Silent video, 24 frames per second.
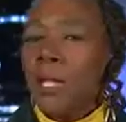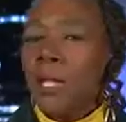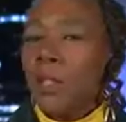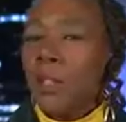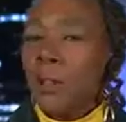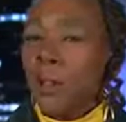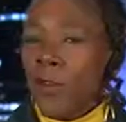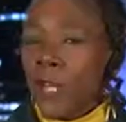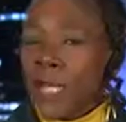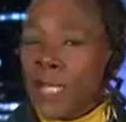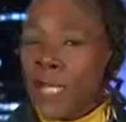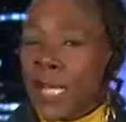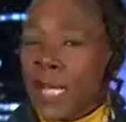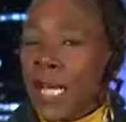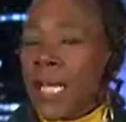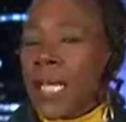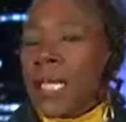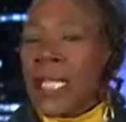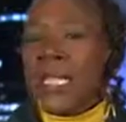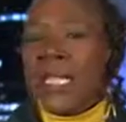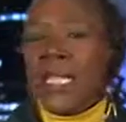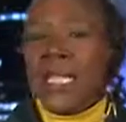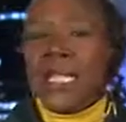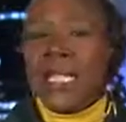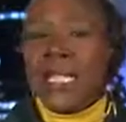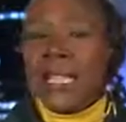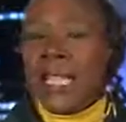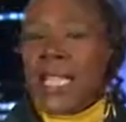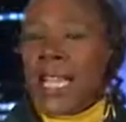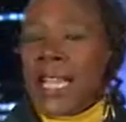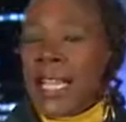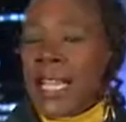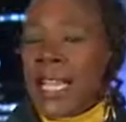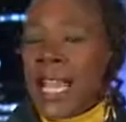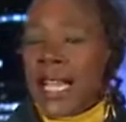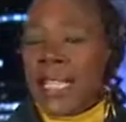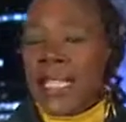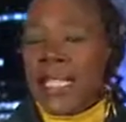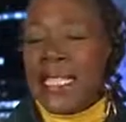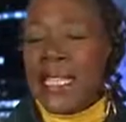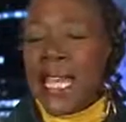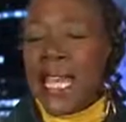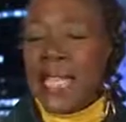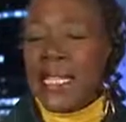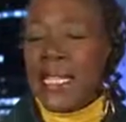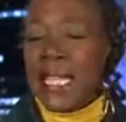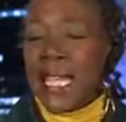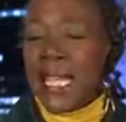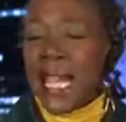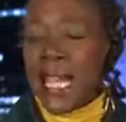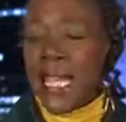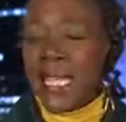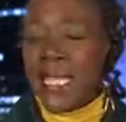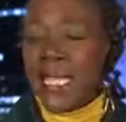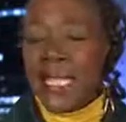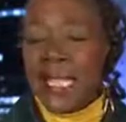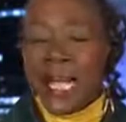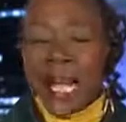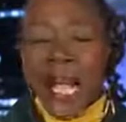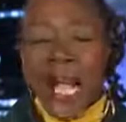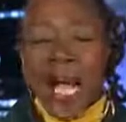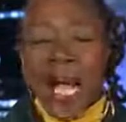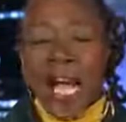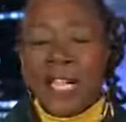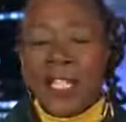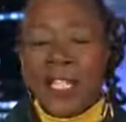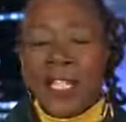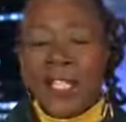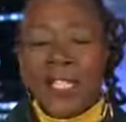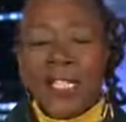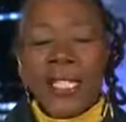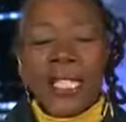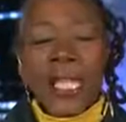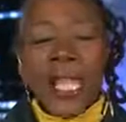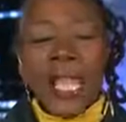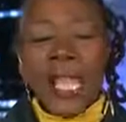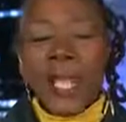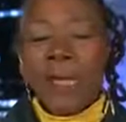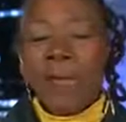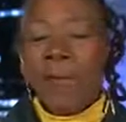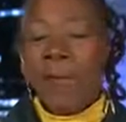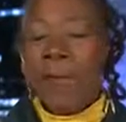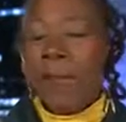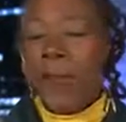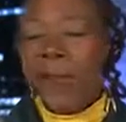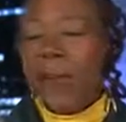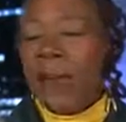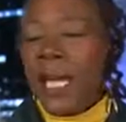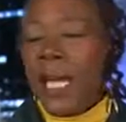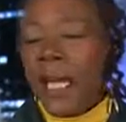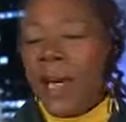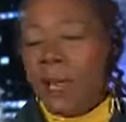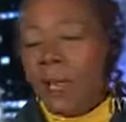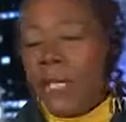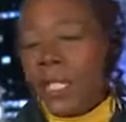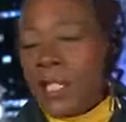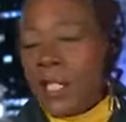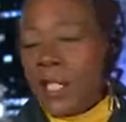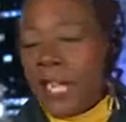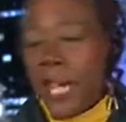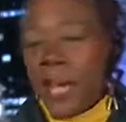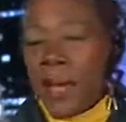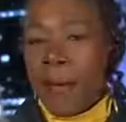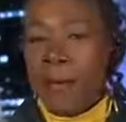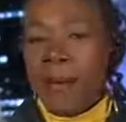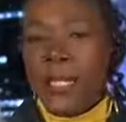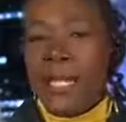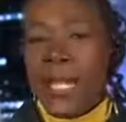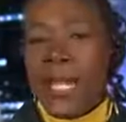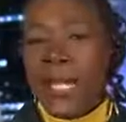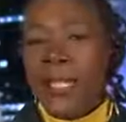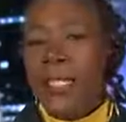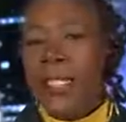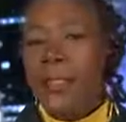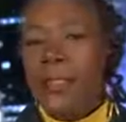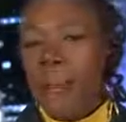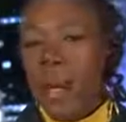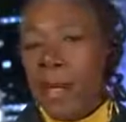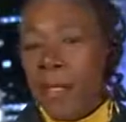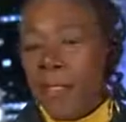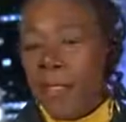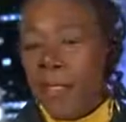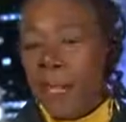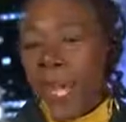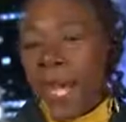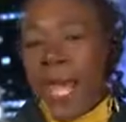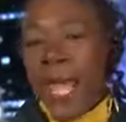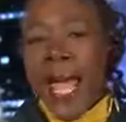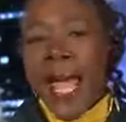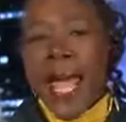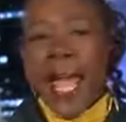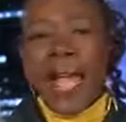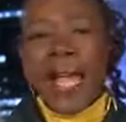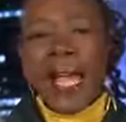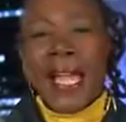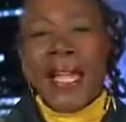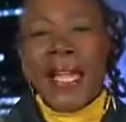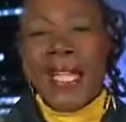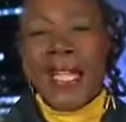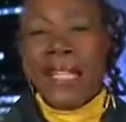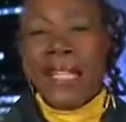laws to see that that's not the case. I just came from Amsterdam last month, and